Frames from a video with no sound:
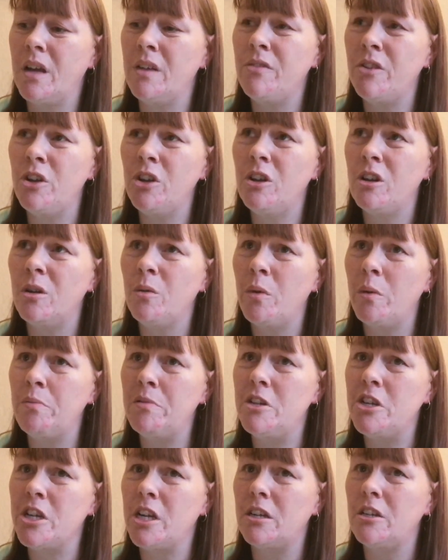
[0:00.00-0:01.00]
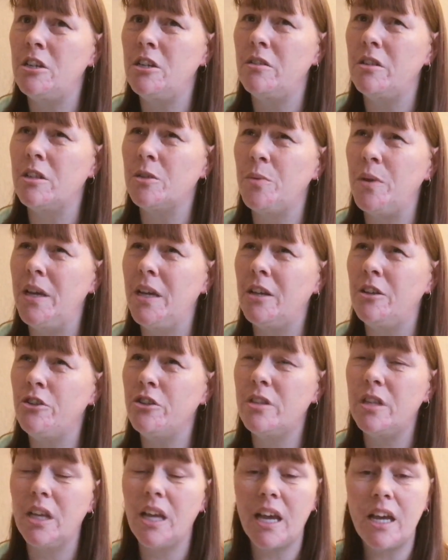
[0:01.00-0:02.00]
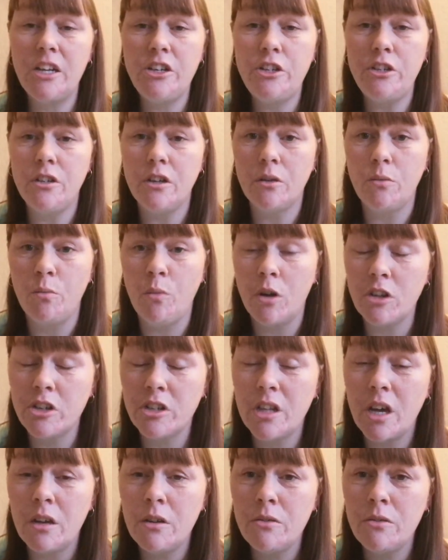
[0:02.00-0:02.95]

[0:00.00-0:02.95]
I've only got a WIP and chat to do this week, and just in case you don't watch